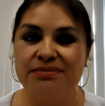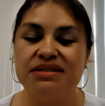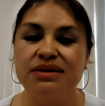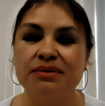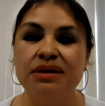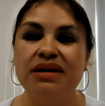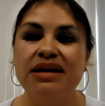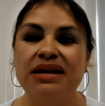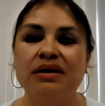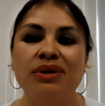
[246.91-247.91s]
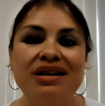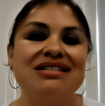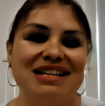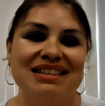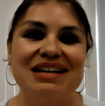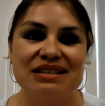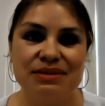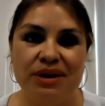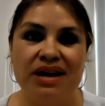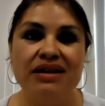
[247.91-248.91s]
So we take that as
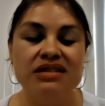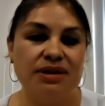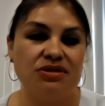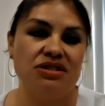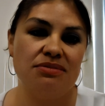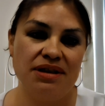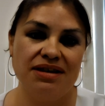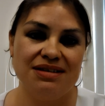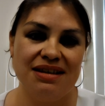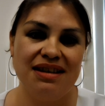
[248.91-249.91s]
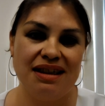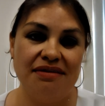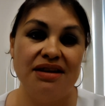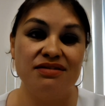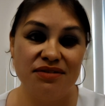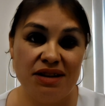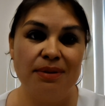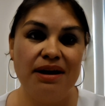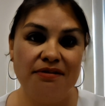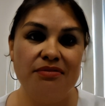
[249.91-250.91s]
a win, especially because they gave us
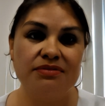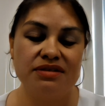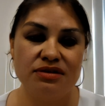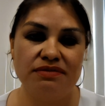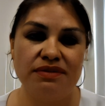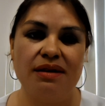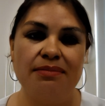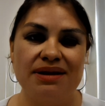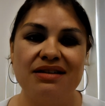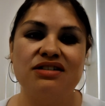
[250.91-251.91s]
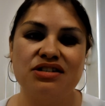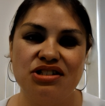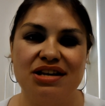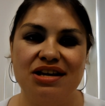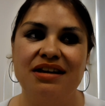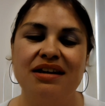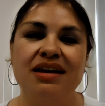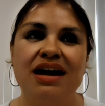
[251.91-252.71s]
feedback from a survey, but in addition,